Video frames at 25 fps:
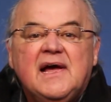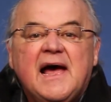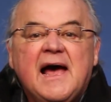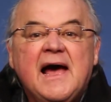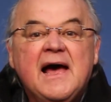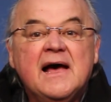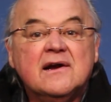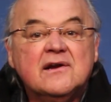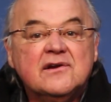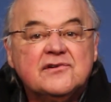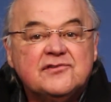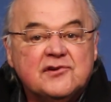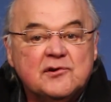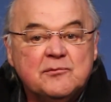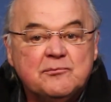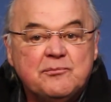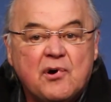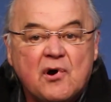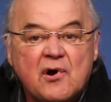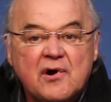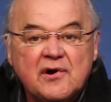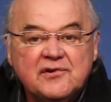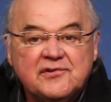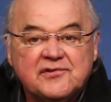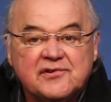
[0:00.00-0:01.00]
Allison
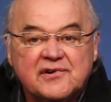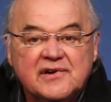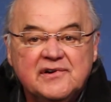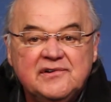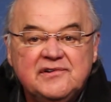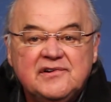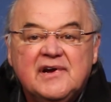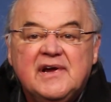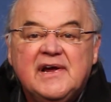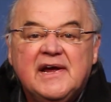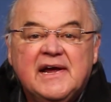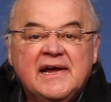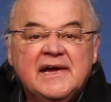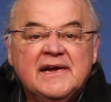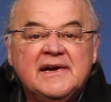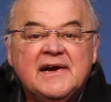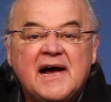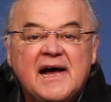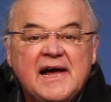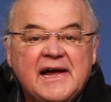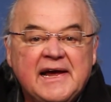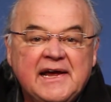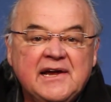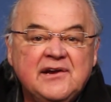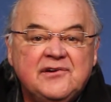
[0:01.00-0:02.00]
Partridge,
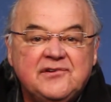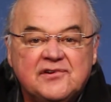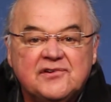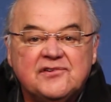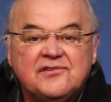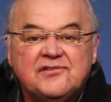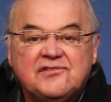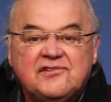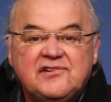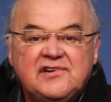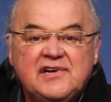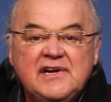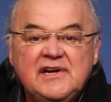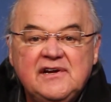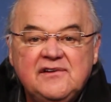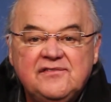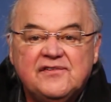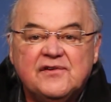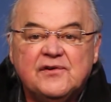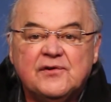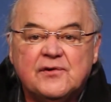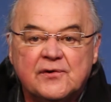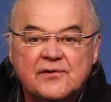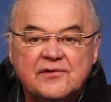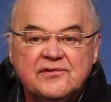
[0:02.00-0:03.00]
NIH's
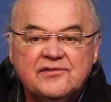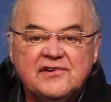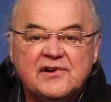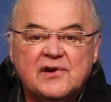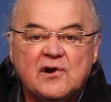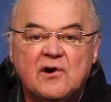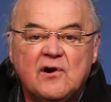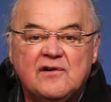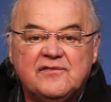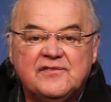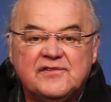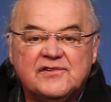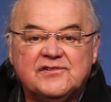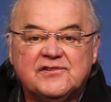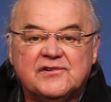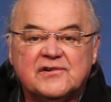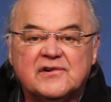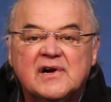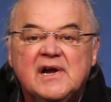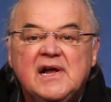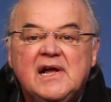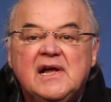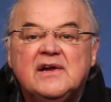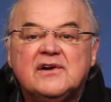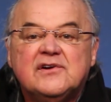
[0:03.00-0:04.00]
chief nursing
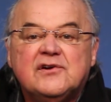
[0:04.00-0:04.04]
officer,